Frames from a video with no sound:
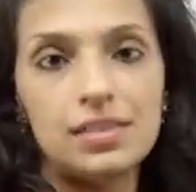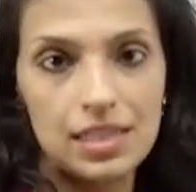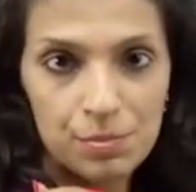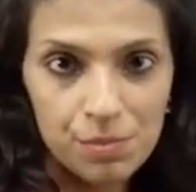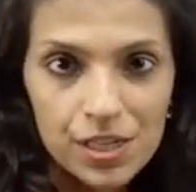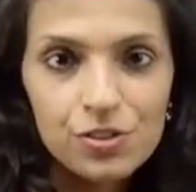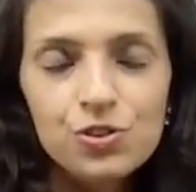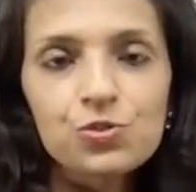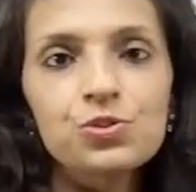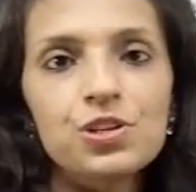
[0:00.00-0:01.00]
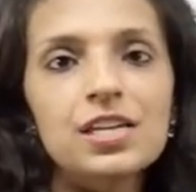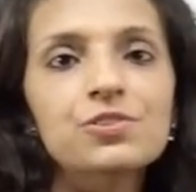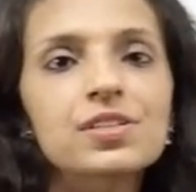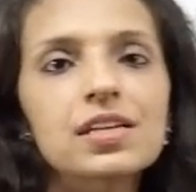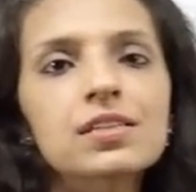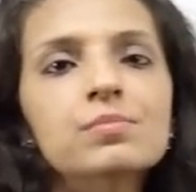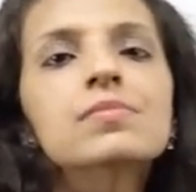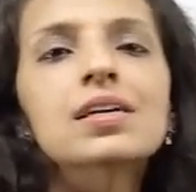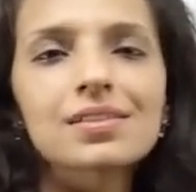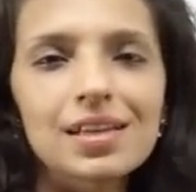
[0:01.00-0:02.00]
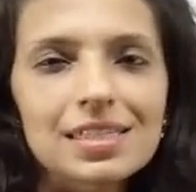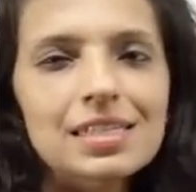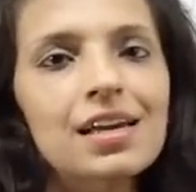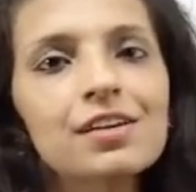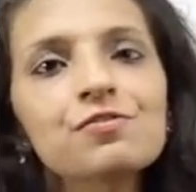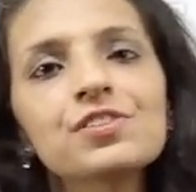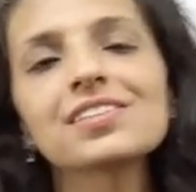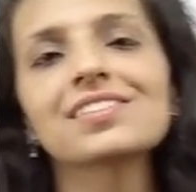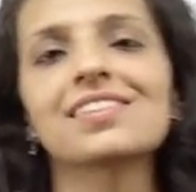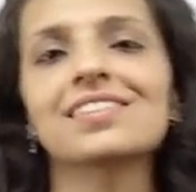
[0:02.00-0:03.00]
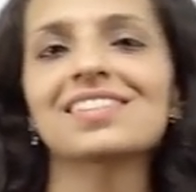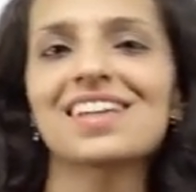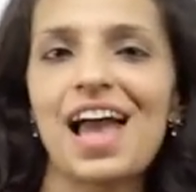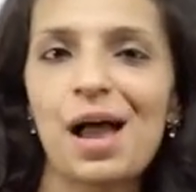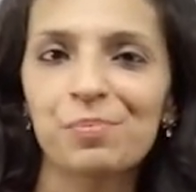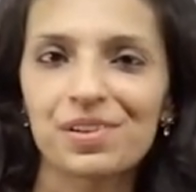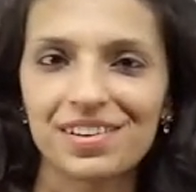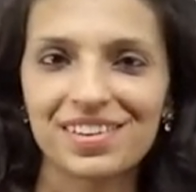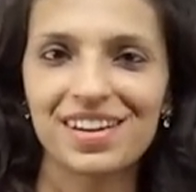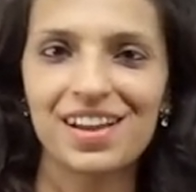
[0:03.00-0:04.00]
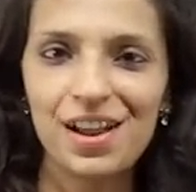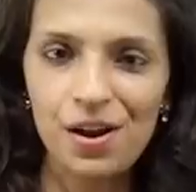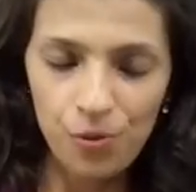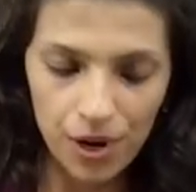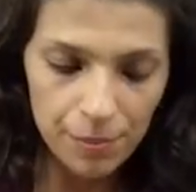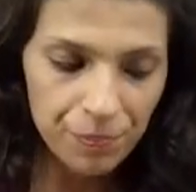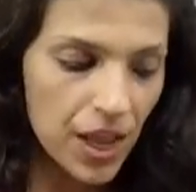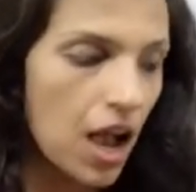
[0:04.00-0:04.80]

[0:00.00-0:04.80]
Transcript: That means you try to tell them, that's life, these things happen. Okay,